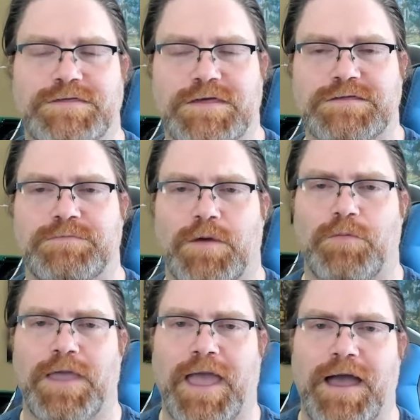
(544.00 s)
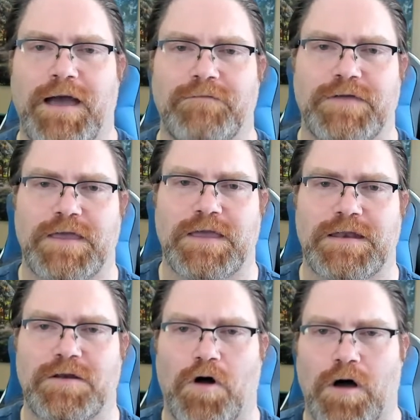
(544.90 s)
system that we have in
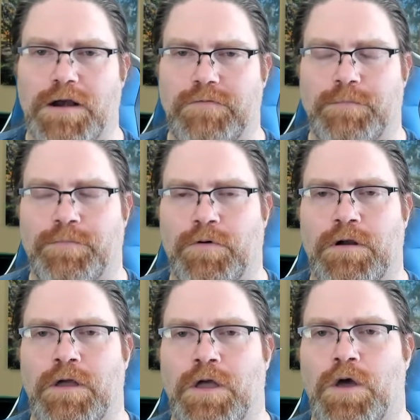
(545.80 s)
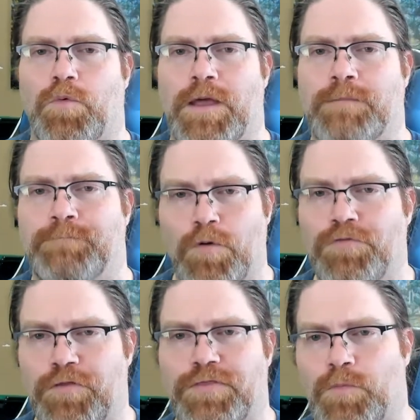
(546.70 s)
an audit report, when both
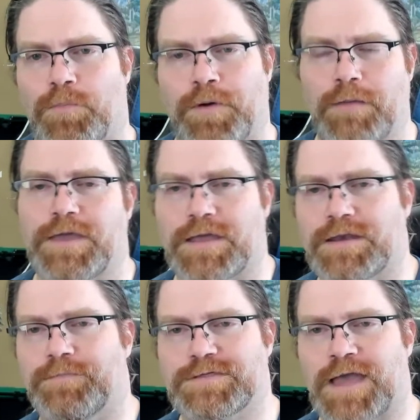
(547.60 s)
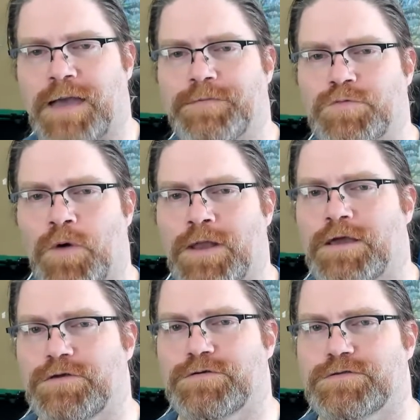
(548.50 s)
of them will probably end up as CAPAs, why
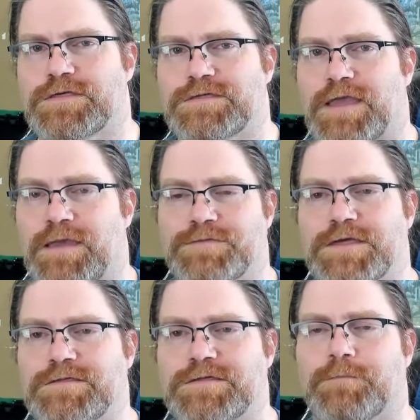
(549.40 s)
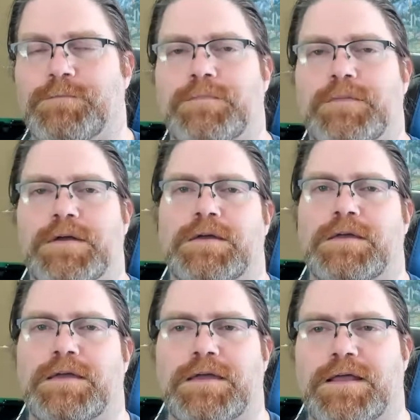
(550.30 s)
not use the same system?
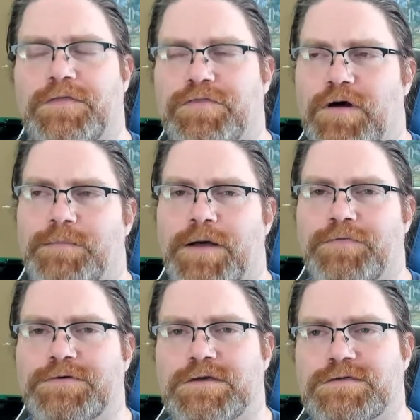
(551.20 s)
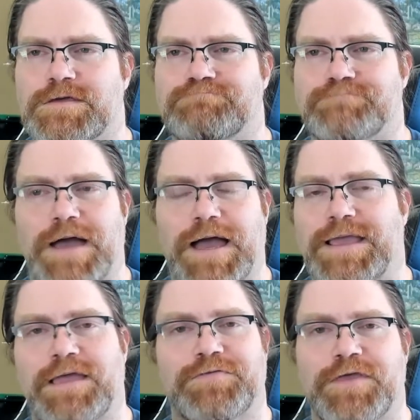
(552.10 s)
And I thought about this. I said, I
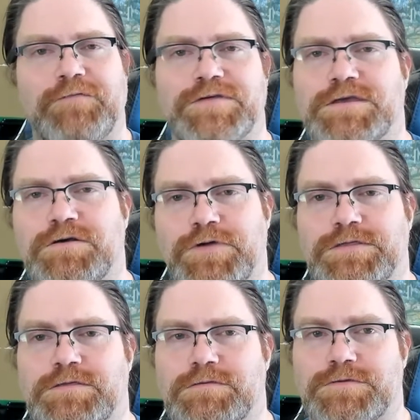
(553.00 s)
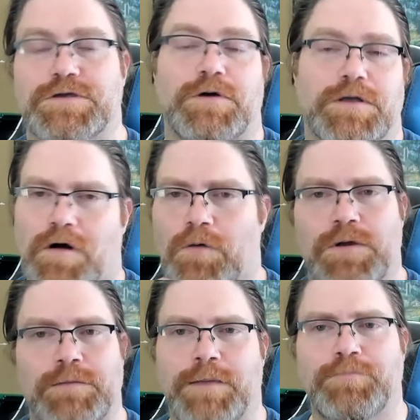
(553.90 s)
can't think of a single reason. So I called one
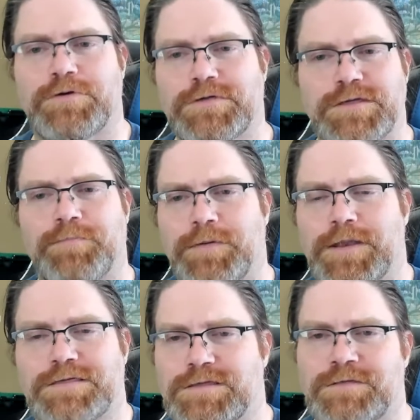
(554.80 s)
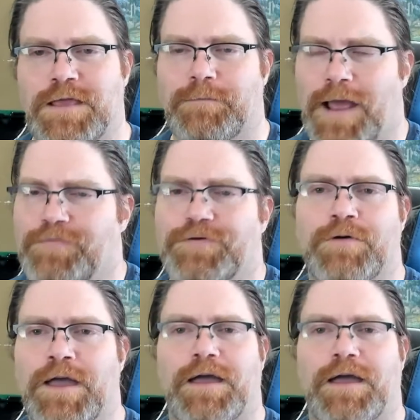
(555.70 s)
of my employees up and I said, Matthew,